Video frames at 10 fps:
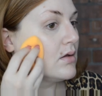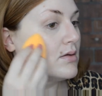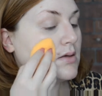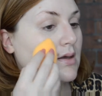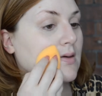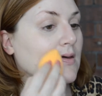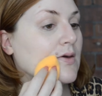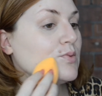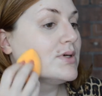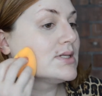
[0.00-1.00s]
Taking
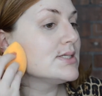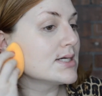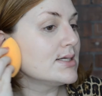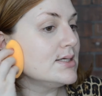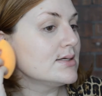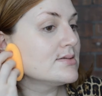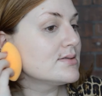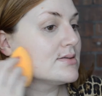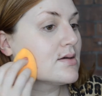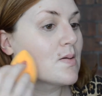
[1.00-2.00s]
a Real
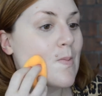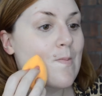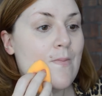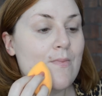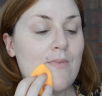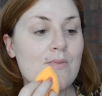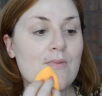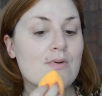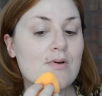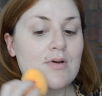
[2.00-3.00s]
Techniques
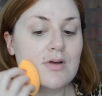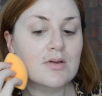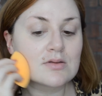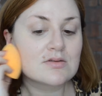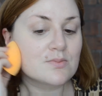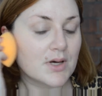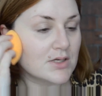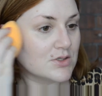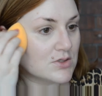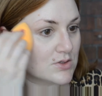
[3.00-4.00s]

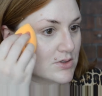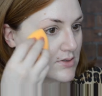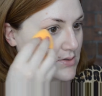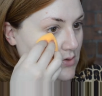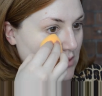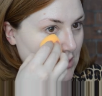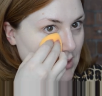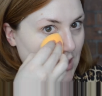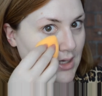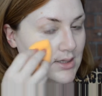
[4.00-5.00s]
sponge just to
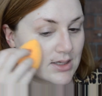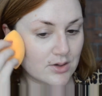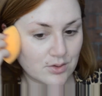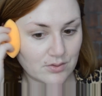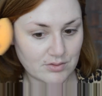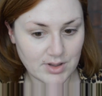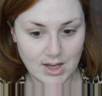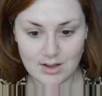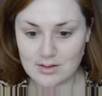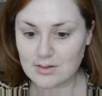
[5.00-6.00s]
lightly go over
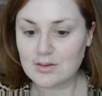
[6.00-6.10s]
that.